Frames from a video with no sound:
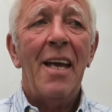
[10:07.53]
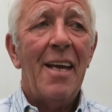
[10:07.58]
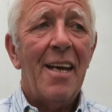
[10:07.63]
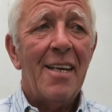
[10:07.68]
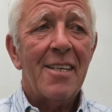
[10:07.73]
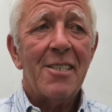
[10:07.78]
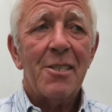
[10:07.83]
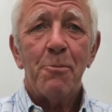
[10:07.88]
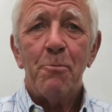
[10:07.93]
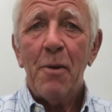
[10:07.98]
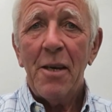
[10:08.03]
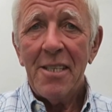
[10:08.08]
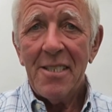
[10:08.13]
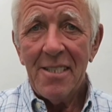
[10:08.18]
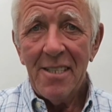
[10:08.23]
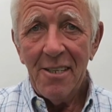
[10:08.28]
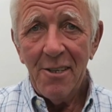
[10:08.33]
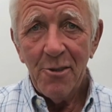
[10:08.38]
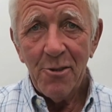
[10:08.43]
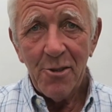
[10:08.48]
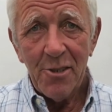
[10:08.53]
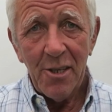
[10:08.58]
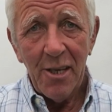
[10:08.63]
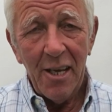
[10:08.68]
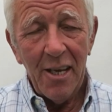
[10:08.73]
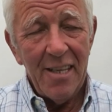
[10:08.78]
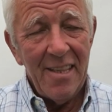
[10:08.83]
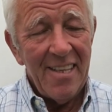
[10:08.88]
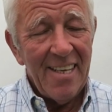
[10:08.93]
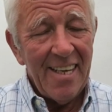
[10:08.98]
especially us
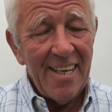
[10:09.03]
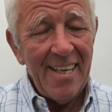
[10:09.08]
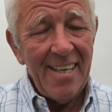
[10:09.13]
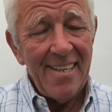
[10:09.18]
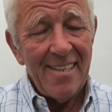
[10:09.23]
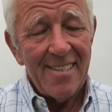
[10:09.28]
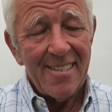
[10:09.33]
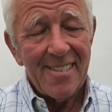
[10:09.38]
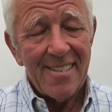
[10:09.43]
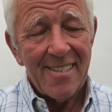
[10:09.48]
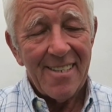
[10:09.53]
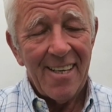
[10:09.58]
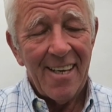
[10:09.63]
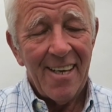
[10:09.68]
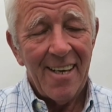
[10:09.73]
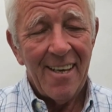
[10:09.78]
in the east.